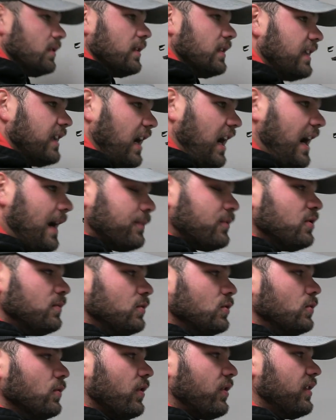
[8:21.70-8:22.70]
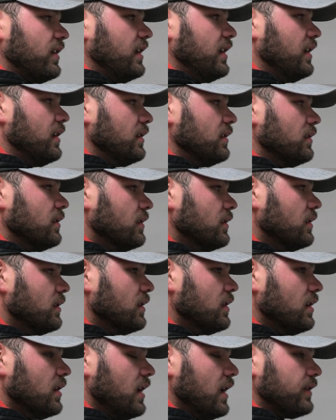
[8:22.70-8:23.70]
the optimal thing
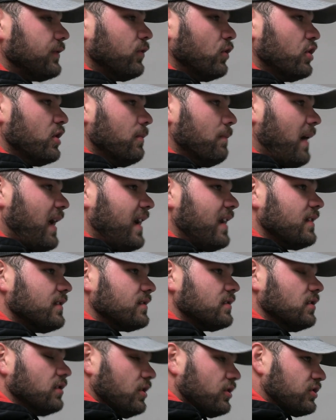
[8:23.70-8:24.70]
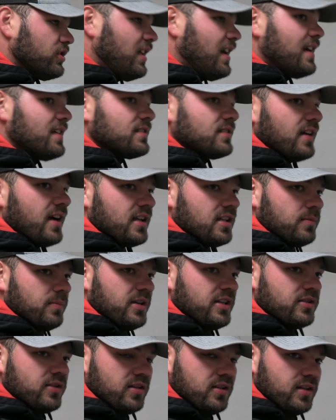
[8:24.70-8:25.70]
is for your slide side to
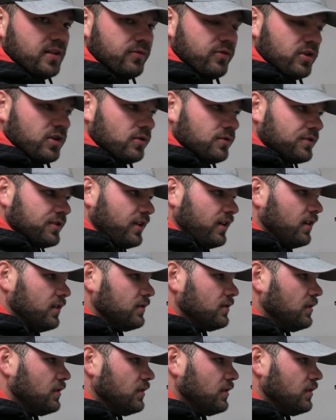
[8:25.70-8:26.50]
be to the difficult side.